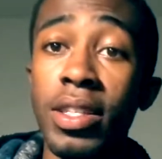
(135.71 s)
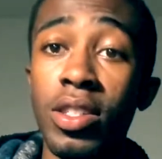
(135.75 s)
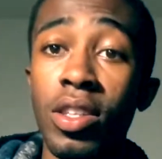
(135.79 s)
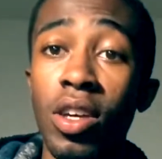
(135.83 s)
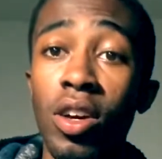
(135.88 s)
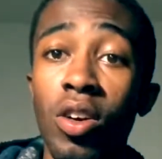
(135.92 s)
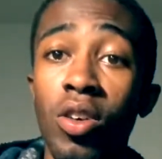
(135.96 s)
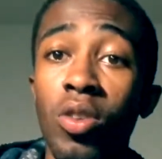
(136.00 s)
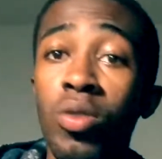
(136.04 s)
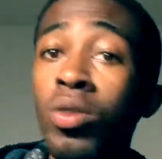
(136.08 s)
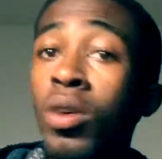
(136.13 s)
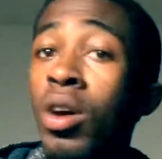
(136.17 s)

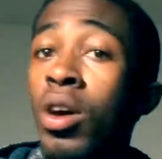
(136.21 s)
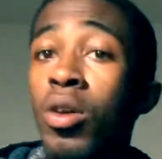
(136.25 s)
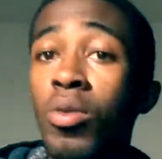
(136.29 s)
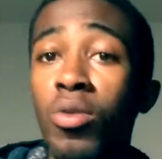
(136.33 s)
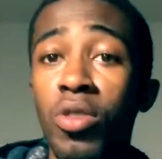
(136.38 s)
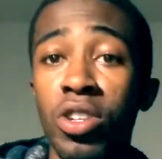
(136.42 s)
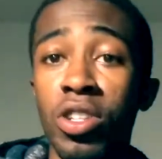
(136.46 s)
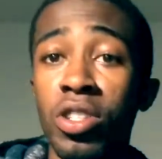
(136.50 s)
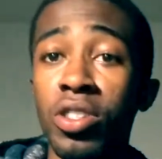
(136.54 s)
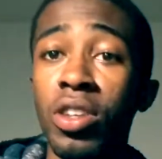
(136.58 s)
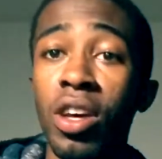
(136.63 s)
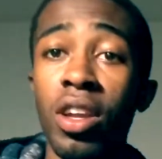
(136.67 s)
so
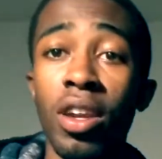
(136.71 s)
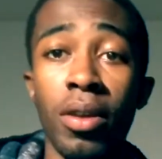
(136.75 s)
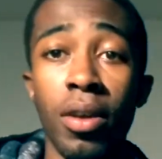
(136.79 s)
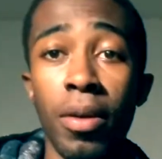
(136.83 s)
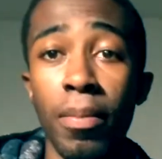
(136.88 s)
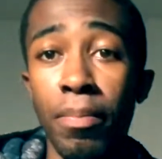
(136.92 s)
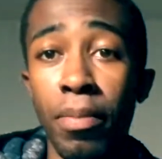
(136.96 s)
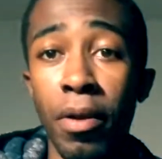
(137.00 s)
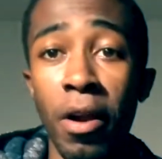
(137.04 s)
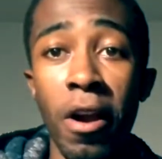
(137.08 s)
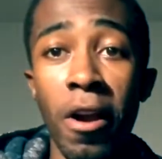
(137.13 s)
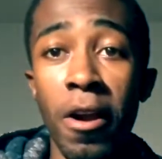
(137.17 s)
we're just gonna
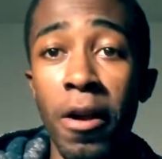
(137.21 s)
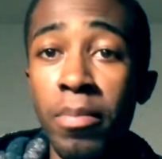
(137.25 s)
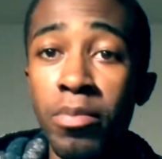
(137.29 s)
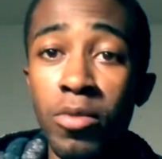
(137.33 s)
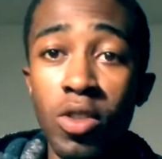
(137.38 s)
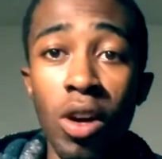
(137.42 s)
compare them,